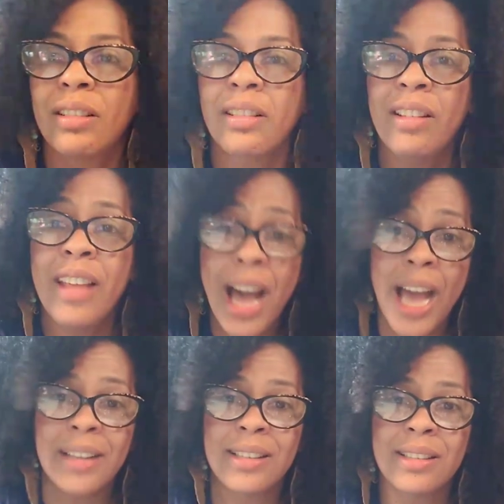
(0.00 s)

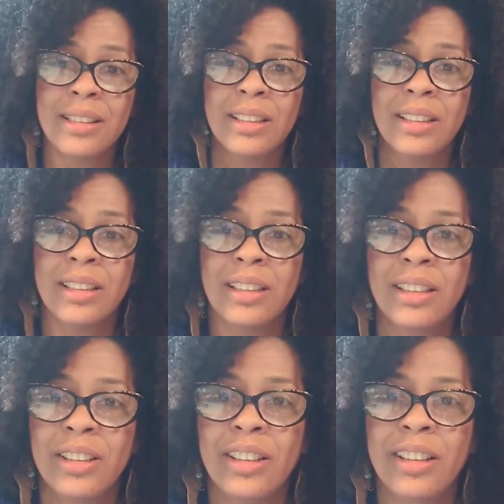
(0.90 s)
That,
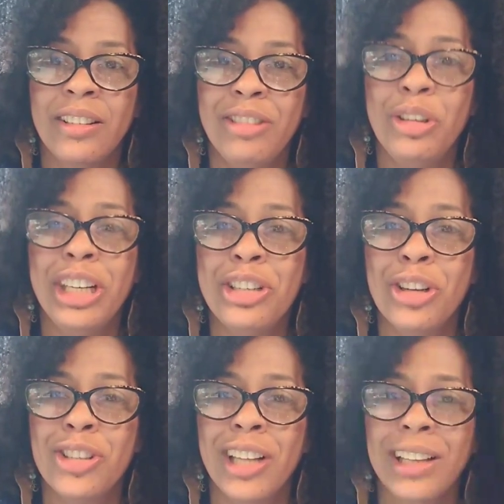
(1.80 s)
you need a
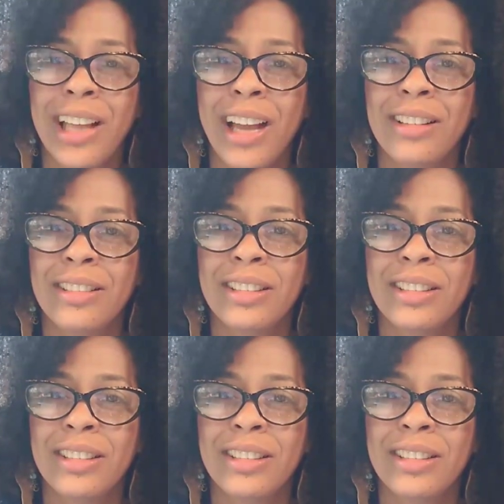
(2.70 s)
church like that.